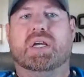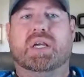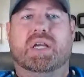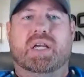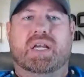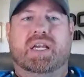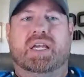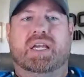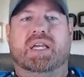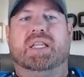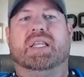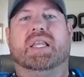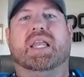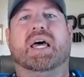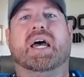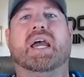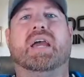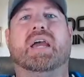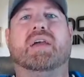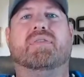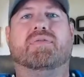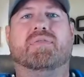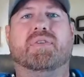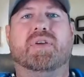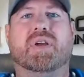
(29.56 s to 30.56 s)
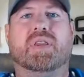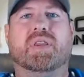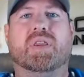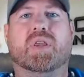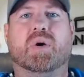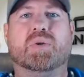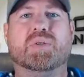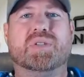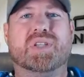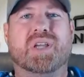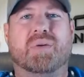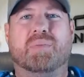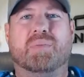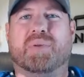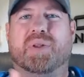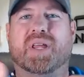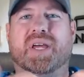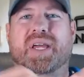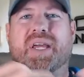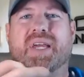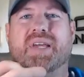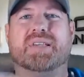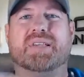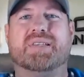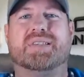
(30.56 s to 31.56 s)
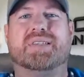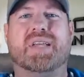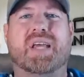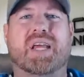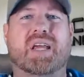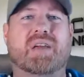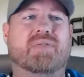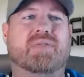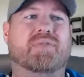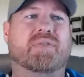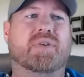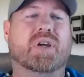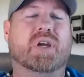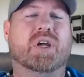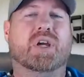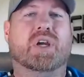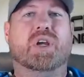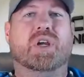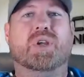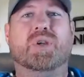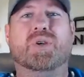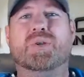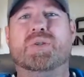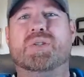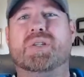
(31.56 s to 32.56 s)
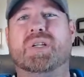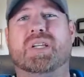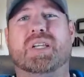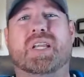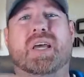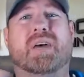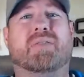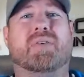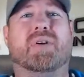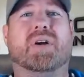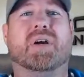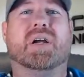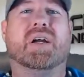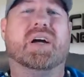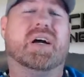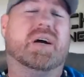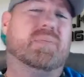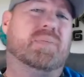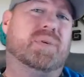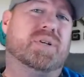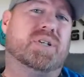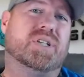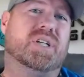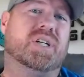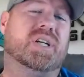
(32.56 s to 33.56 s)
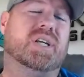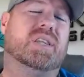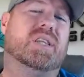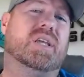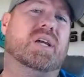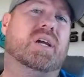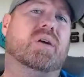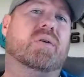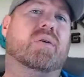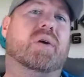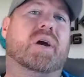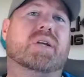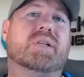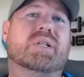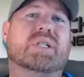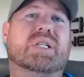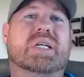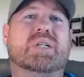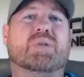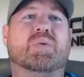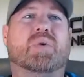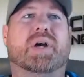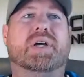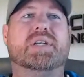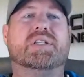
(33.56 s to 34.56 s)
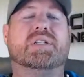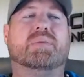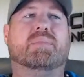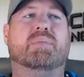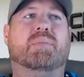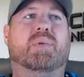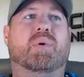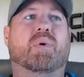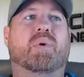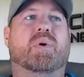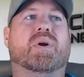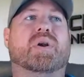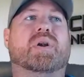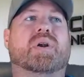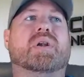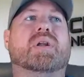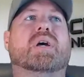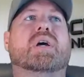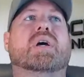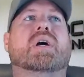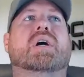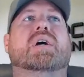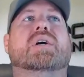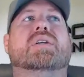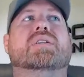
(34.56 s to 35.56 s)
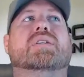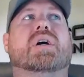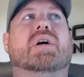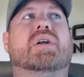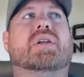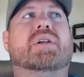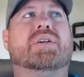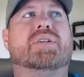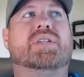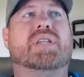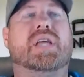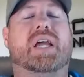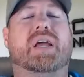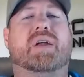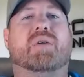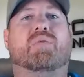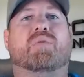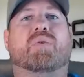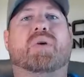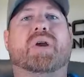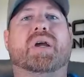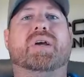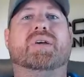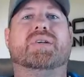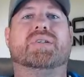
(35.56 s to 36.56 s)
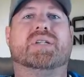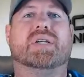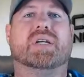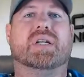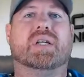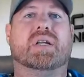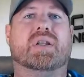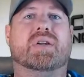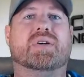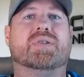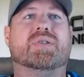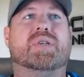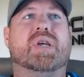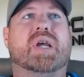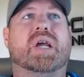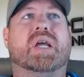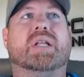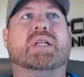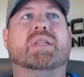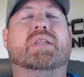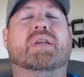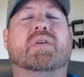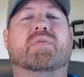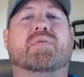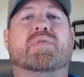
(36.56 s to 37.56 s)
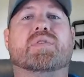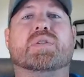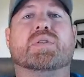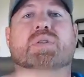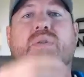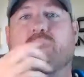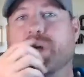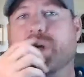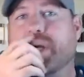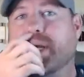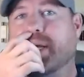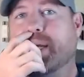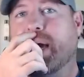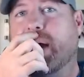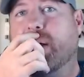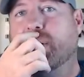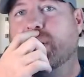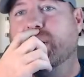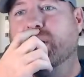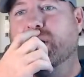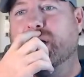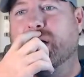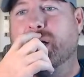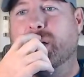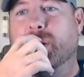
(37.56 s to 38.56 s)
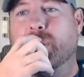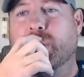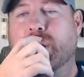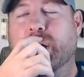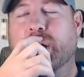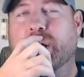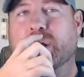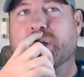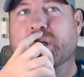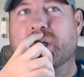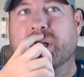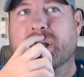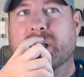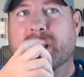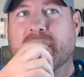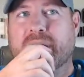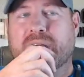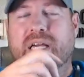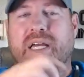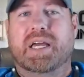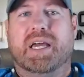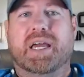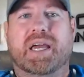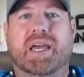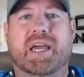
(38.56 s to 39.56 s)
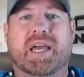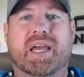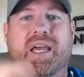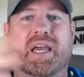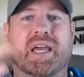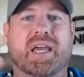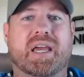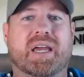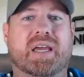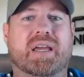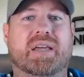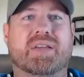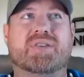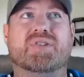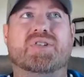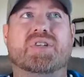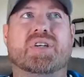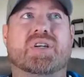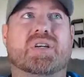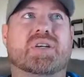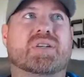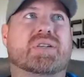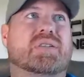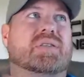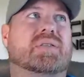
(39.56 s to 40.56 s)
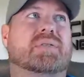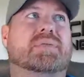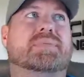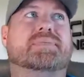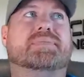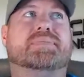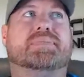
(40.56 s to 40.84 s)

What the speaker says: in life. Those that play it safe usually never accomplish anything great. So that's why it's important to understand risk and understand the difference between calculated risk and just,